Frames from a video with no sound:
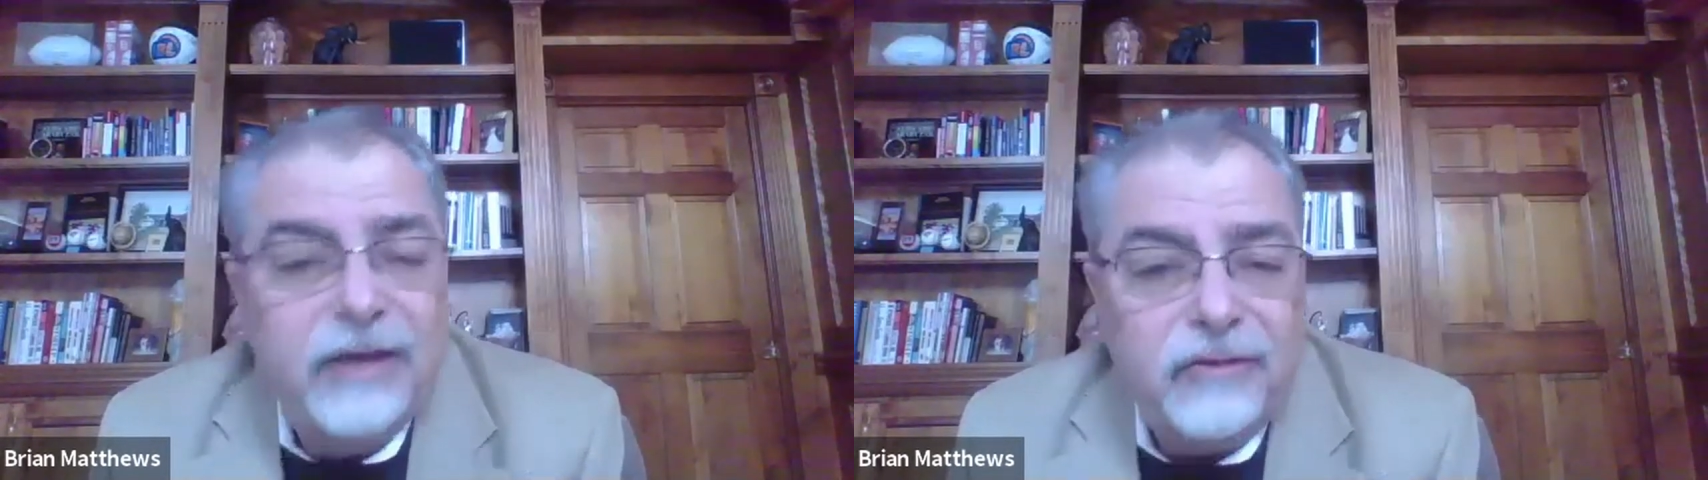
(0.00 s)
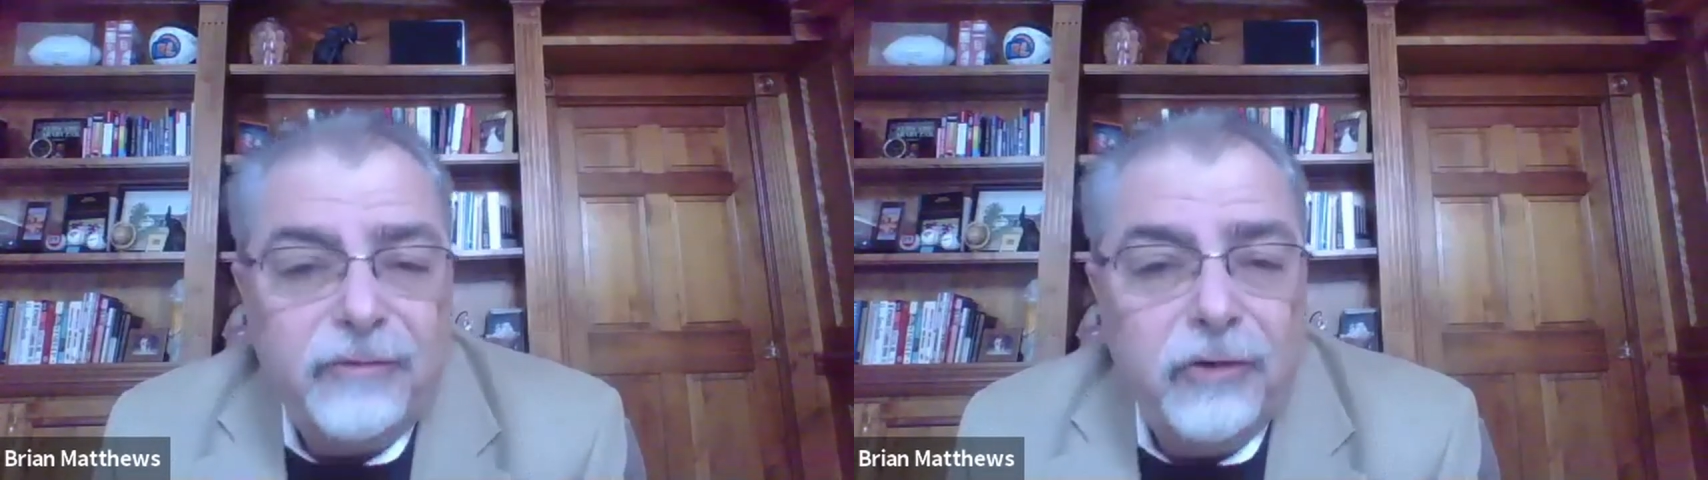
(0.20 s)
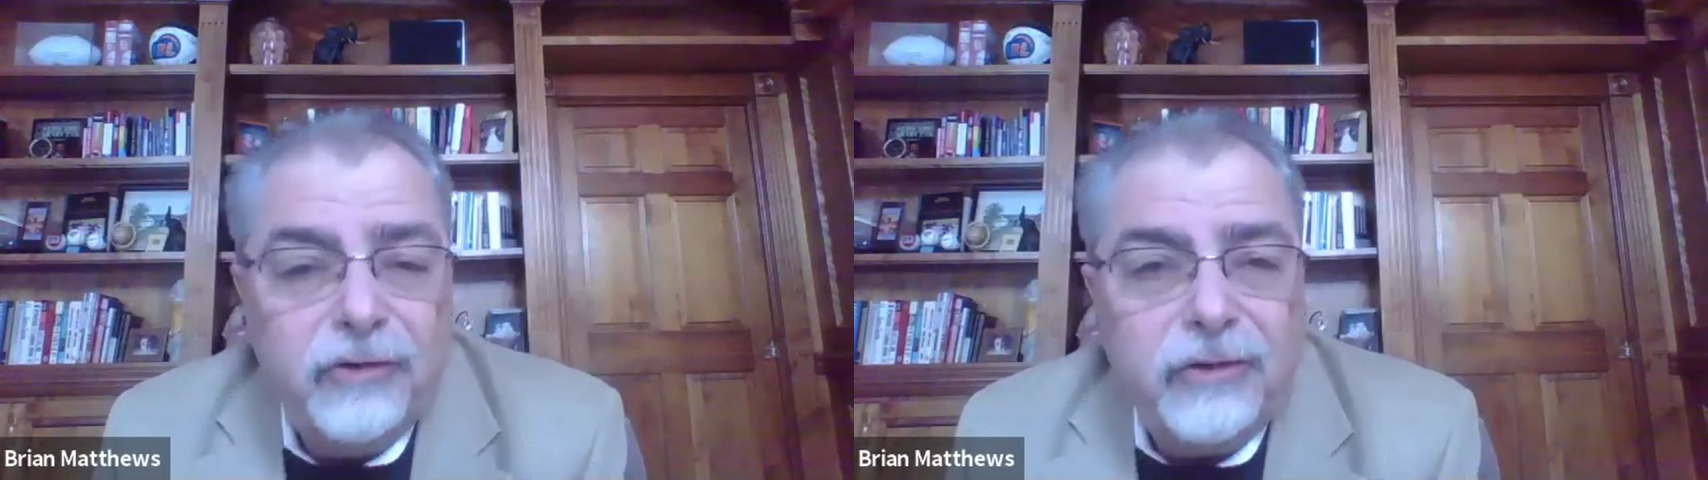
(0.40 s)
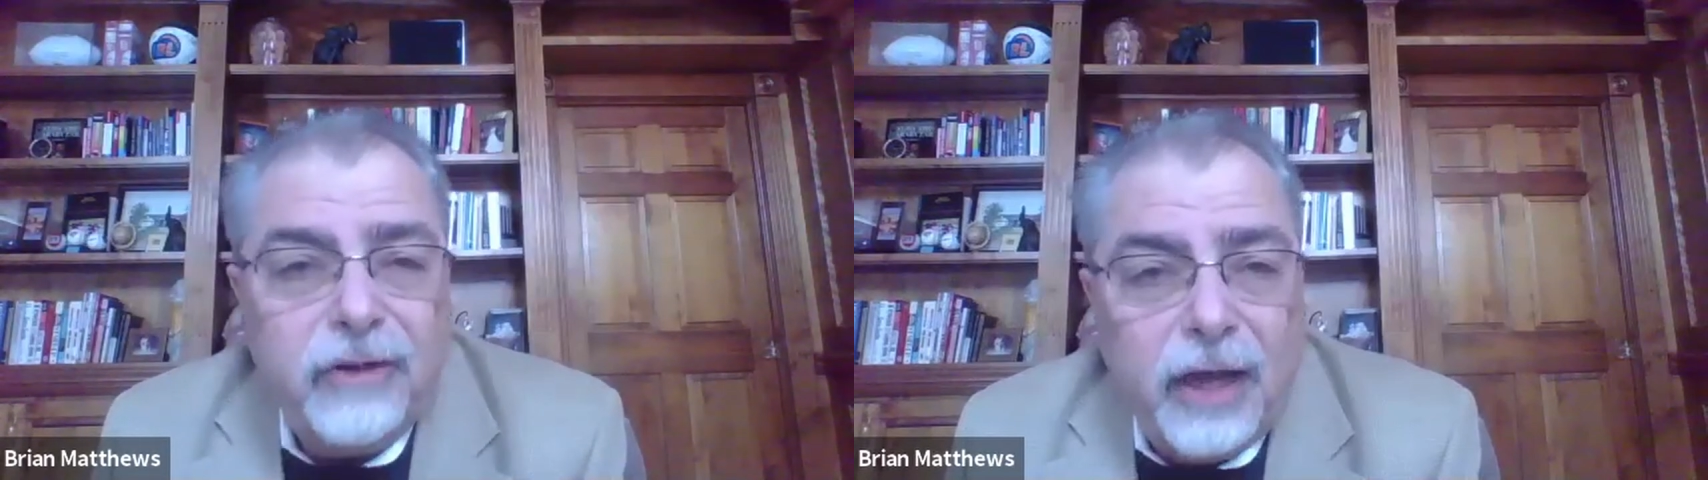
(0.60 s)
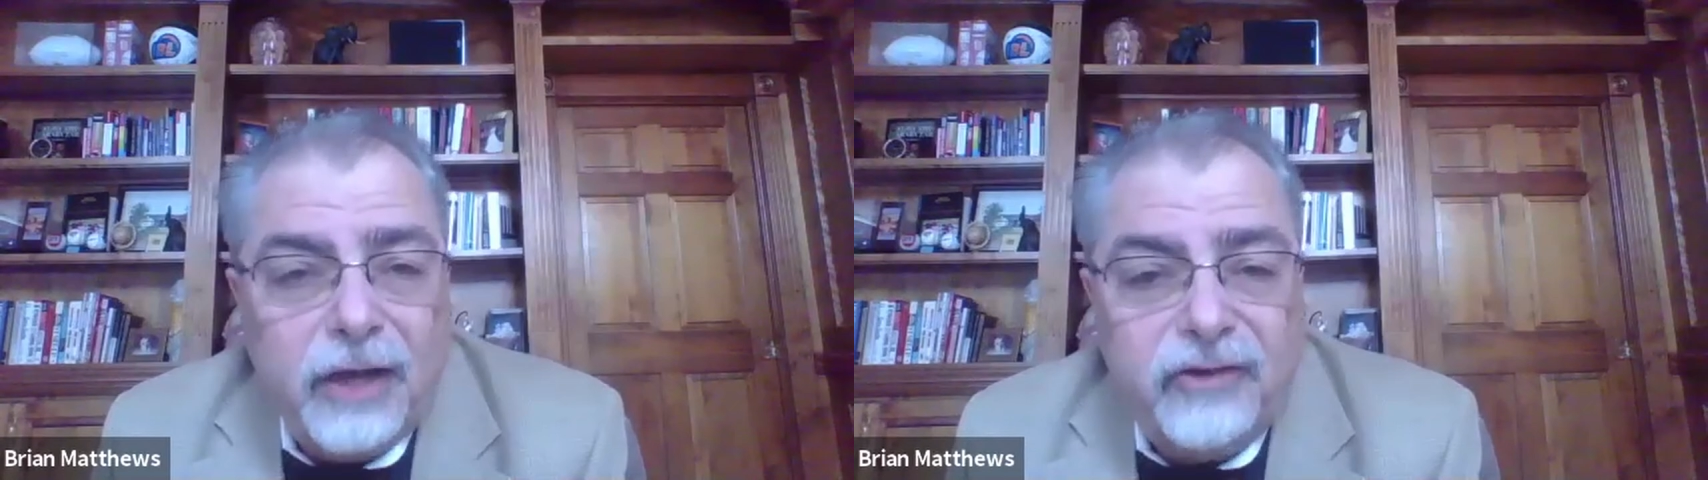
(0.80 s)
first
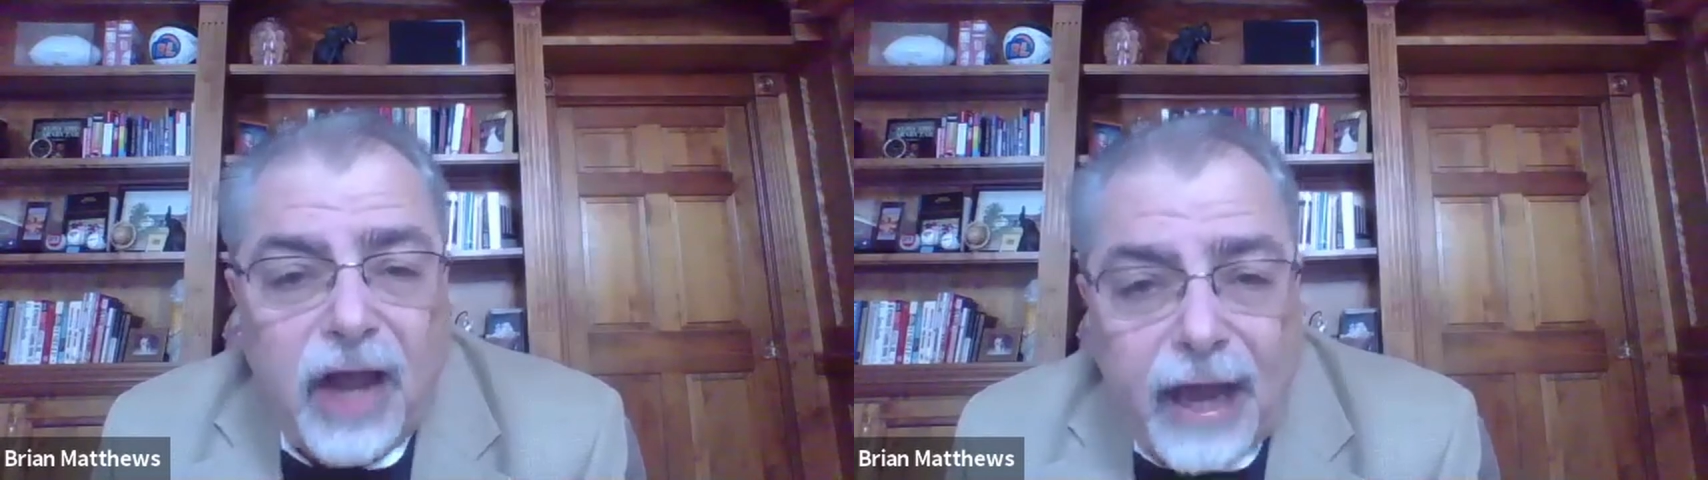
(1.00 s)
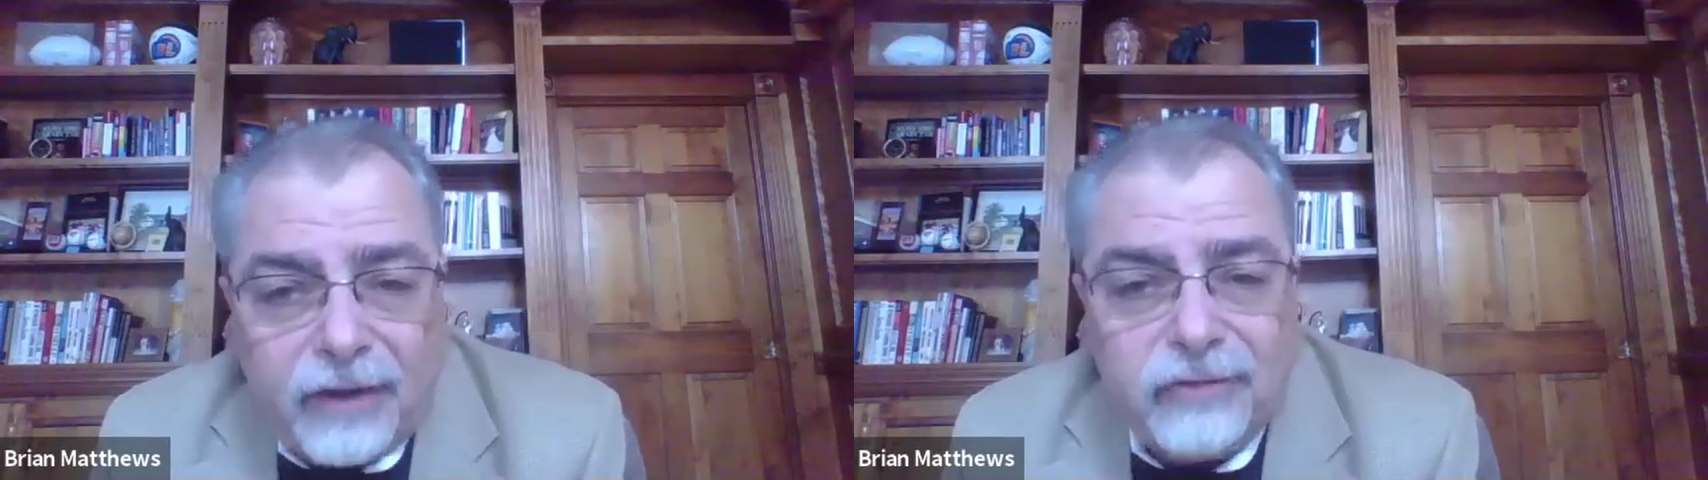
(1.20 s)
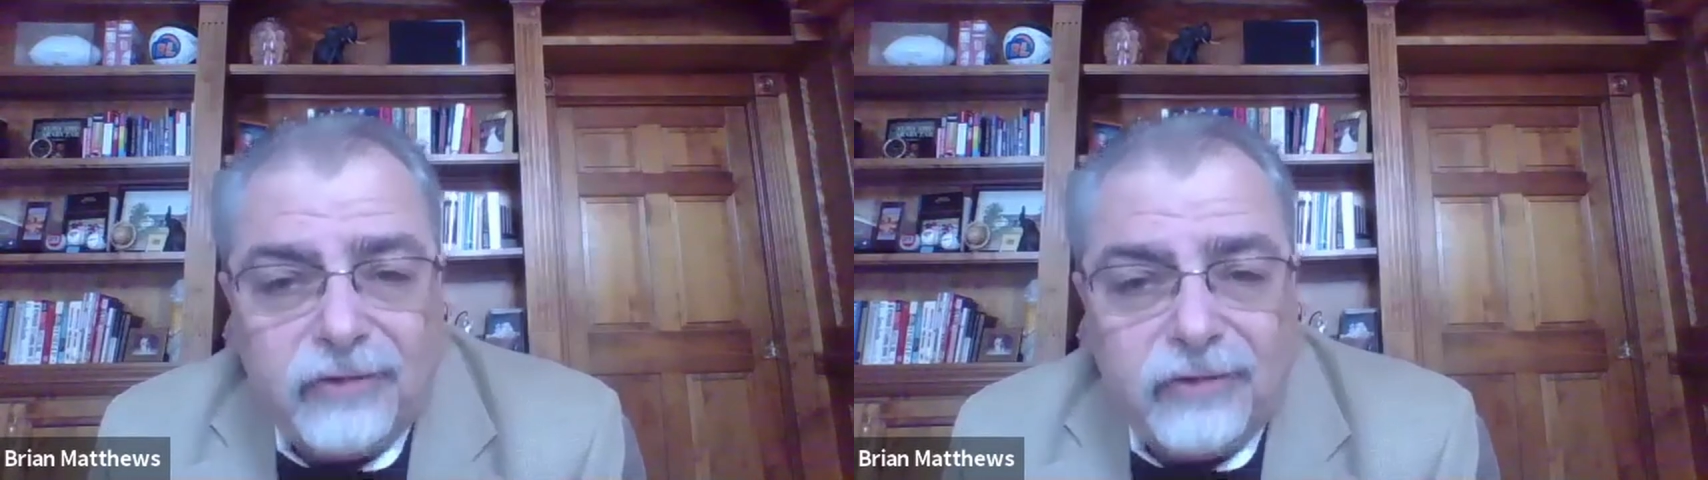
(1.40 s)
uh, checks,